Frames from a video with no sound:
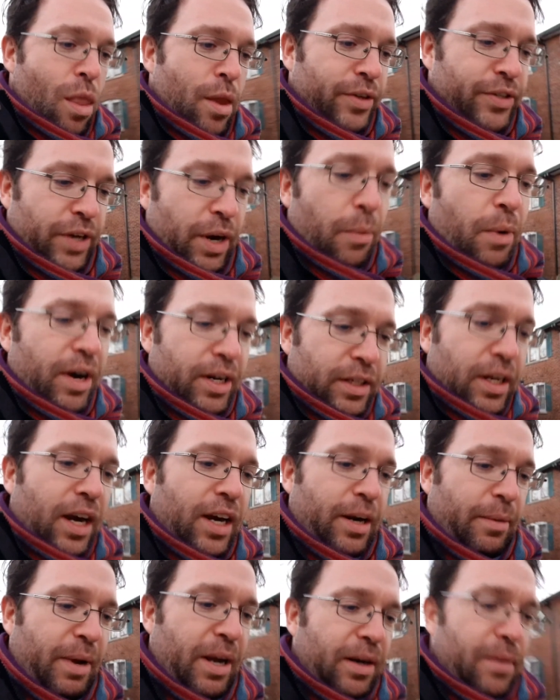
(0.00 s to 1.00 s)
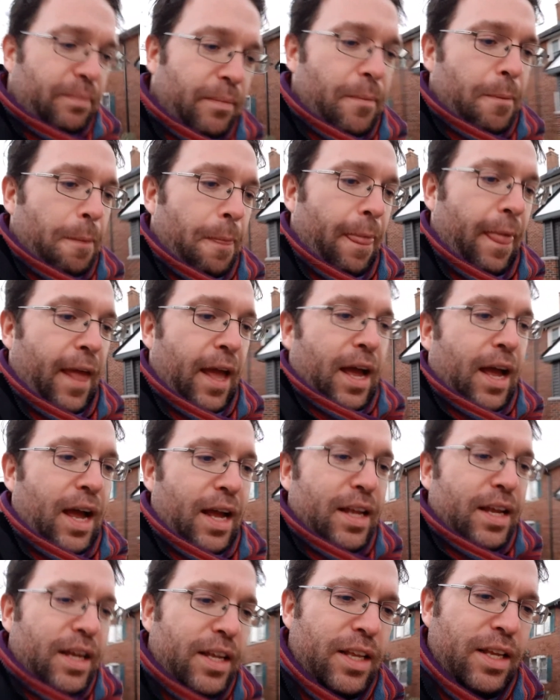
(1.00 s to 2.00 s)
So I want to talk about it.
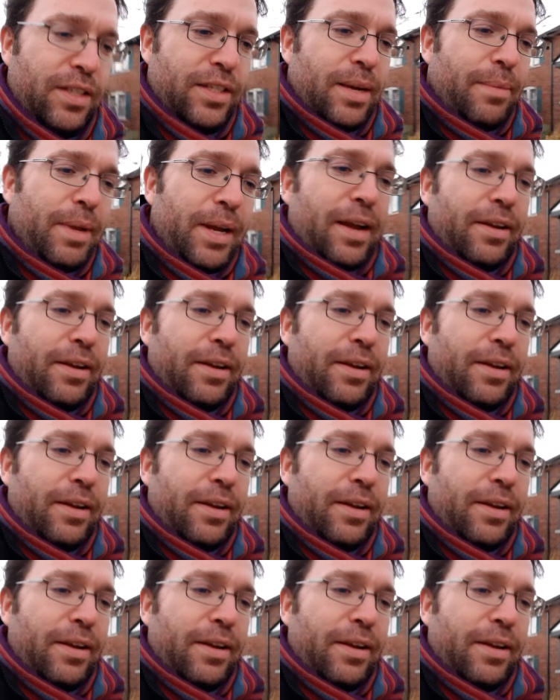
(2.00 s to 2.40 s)
It's something